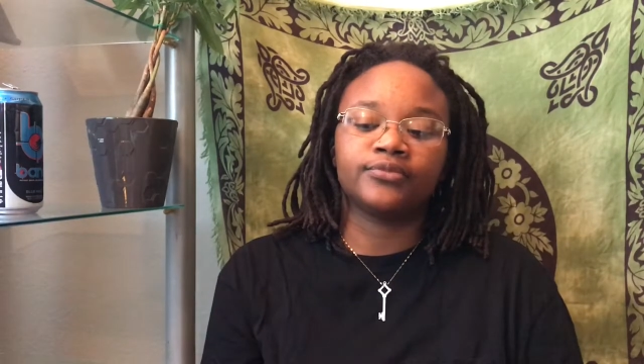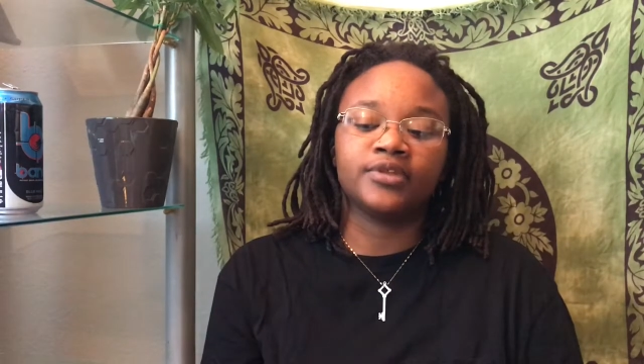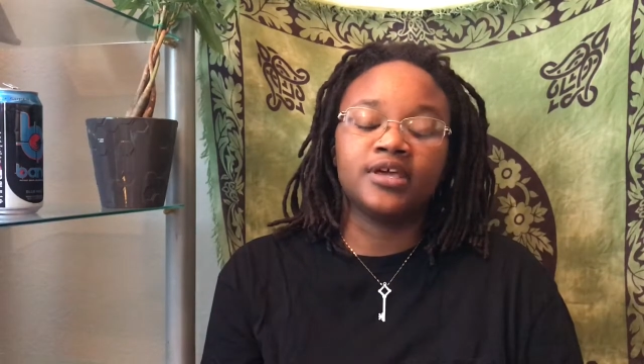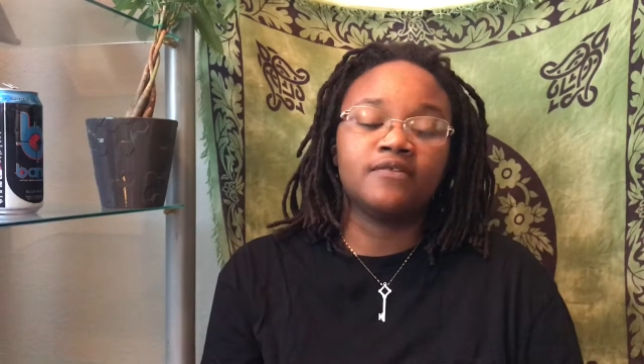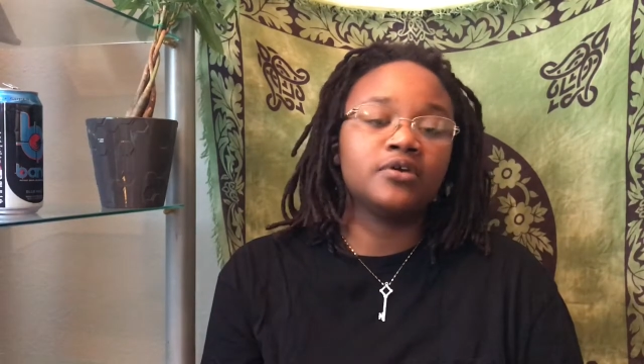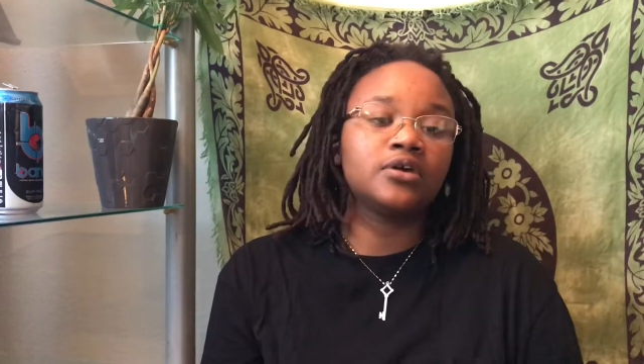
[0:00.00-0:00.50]

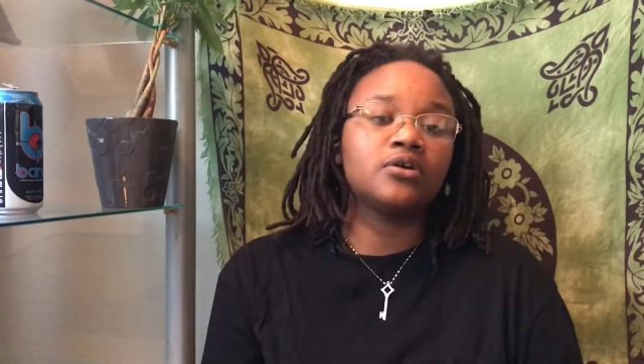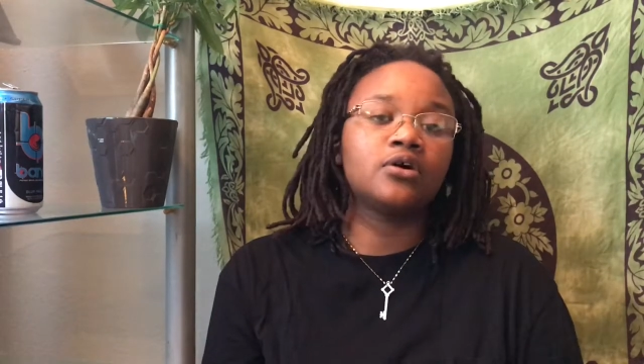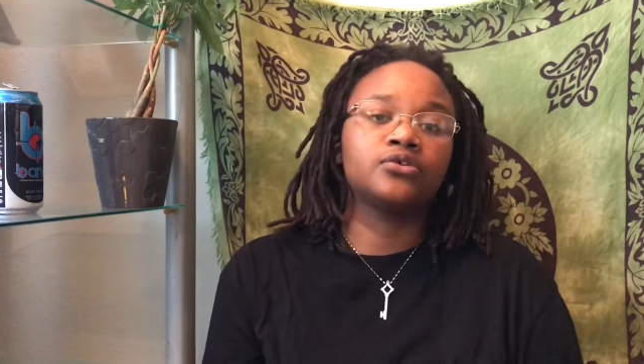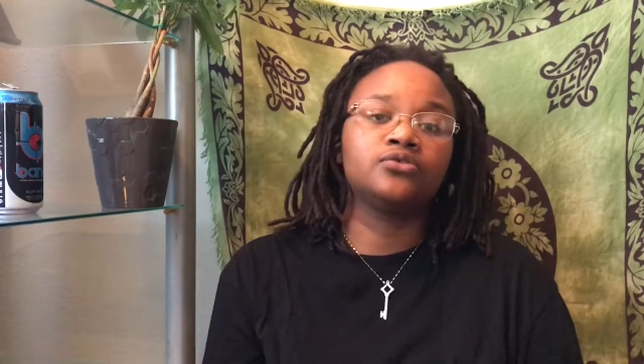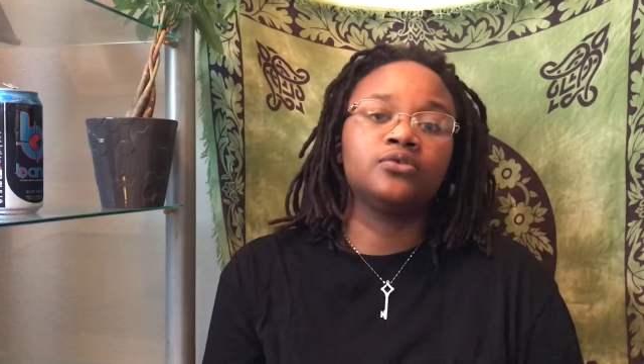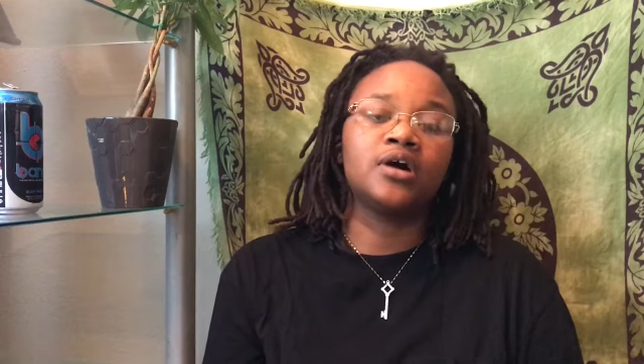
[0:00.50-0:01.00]
giving it all
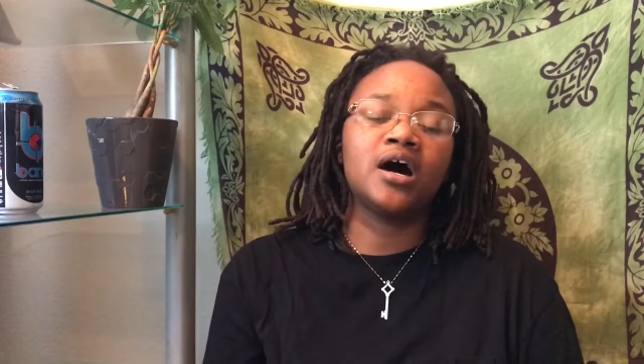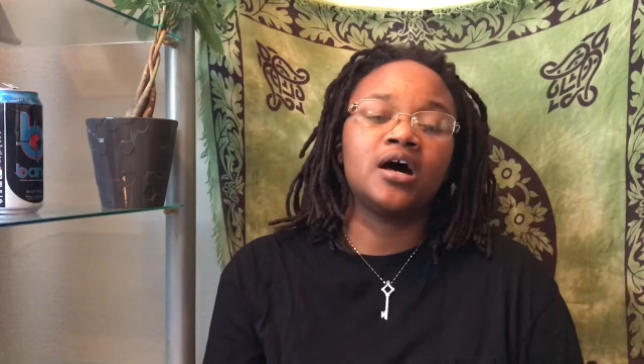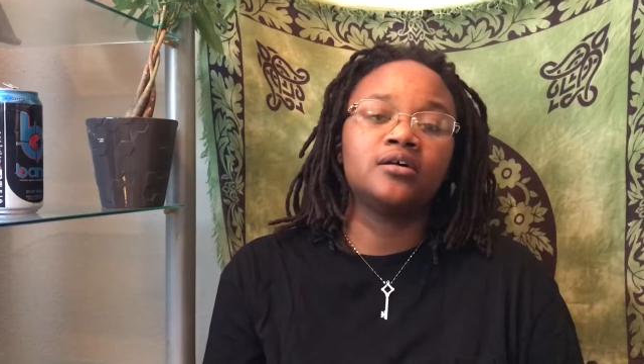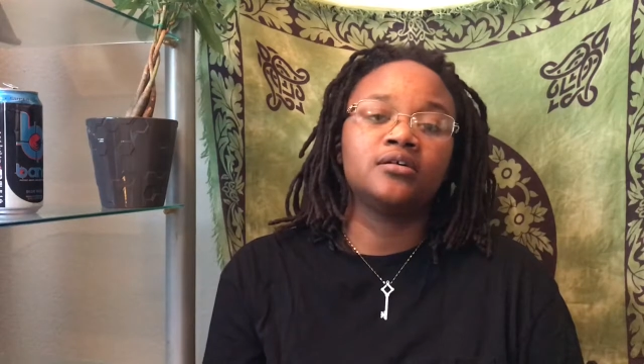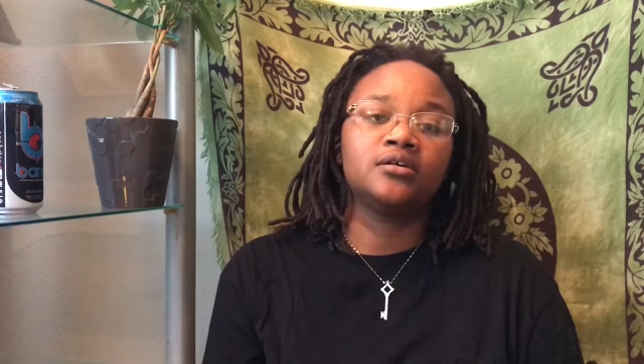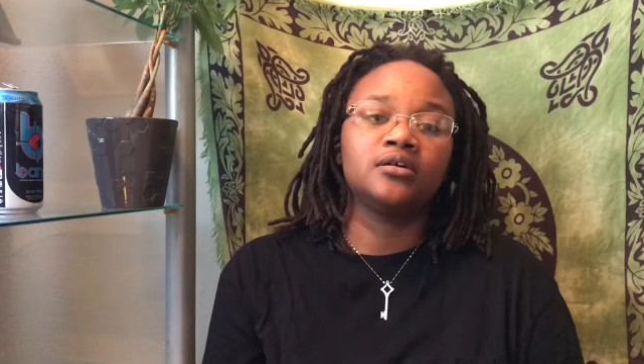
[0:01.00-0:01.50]
you
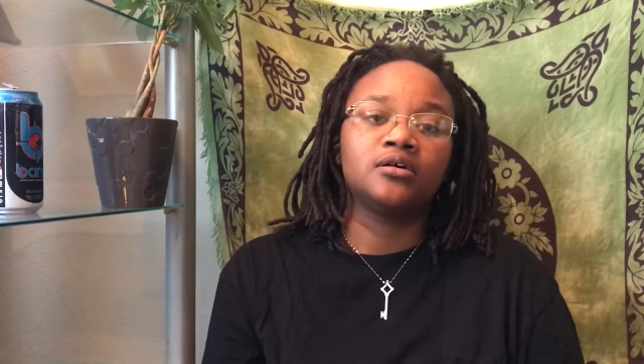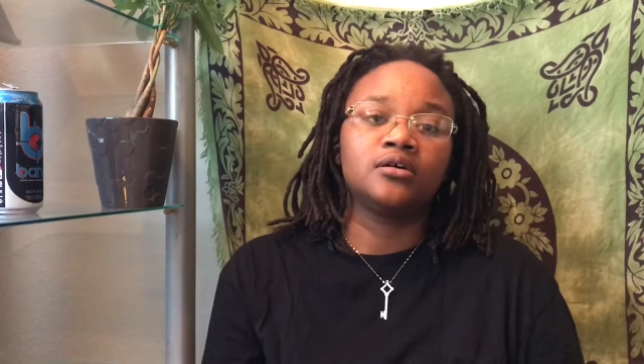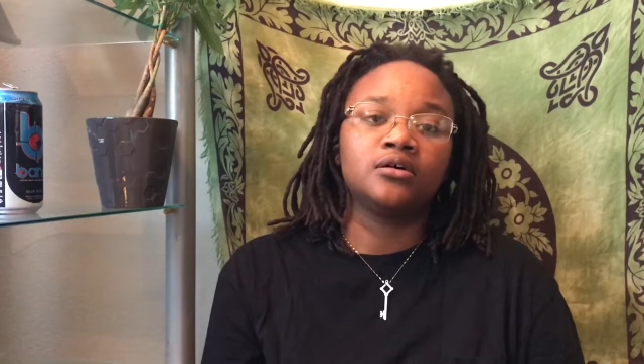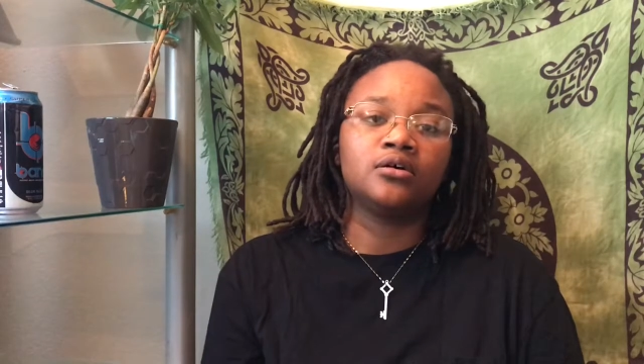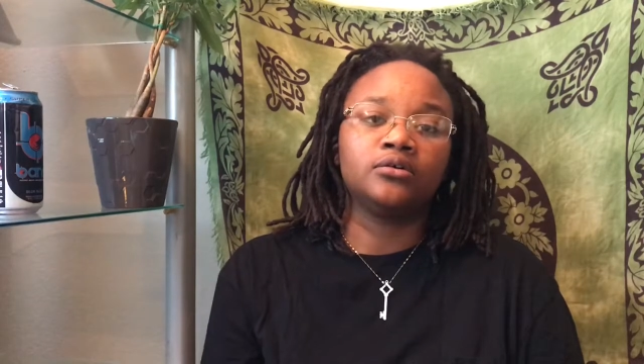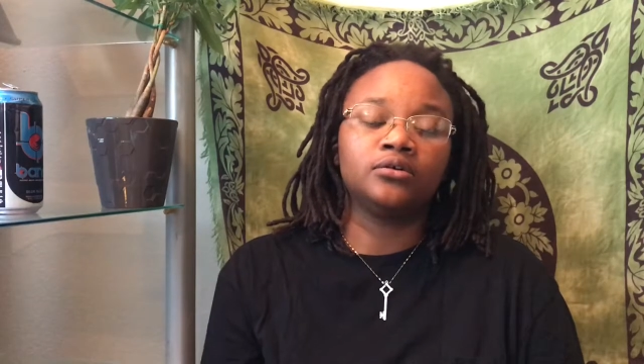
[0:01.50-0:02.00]
got.
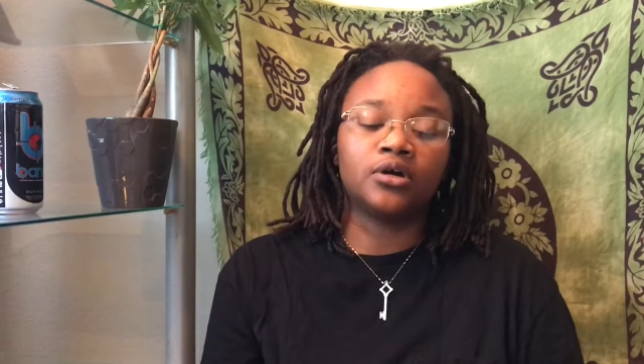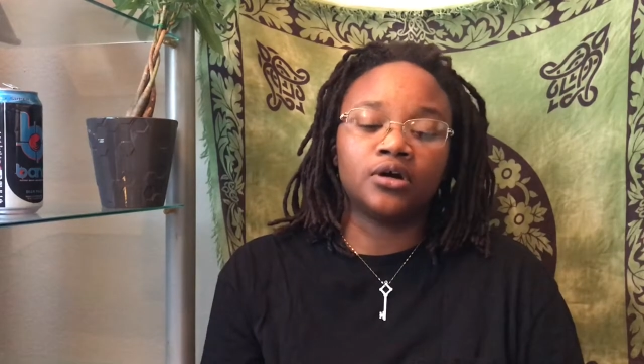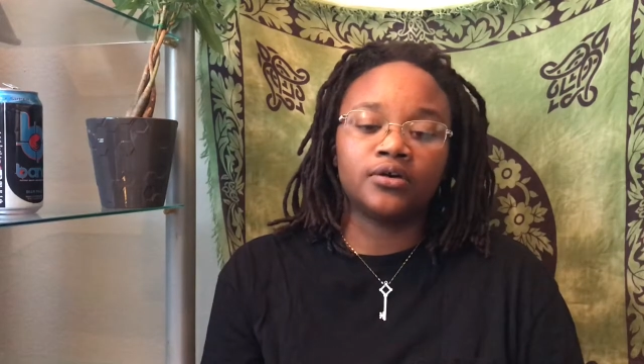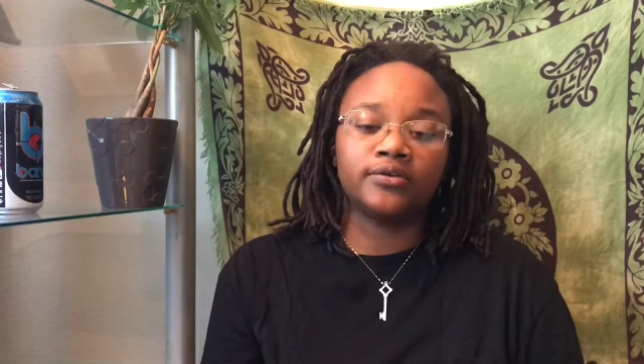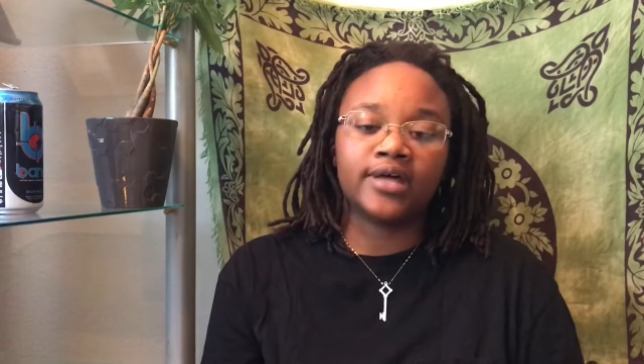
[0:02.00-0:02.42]
Learn